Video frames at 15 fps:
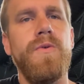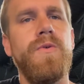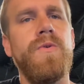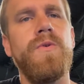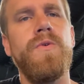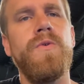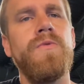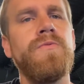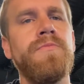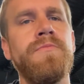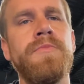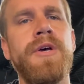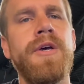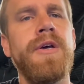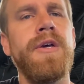Oh,
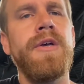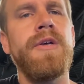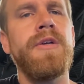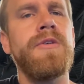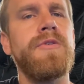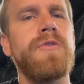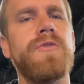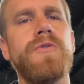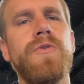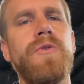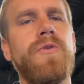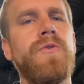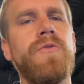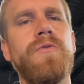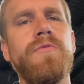my
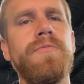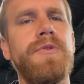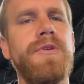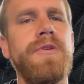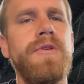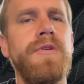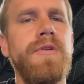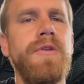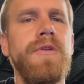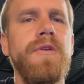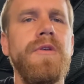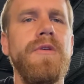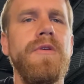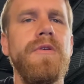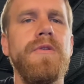soul, be
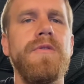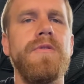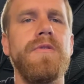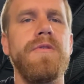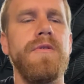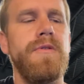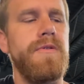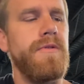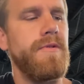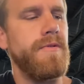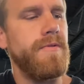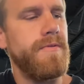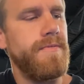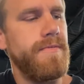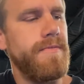still.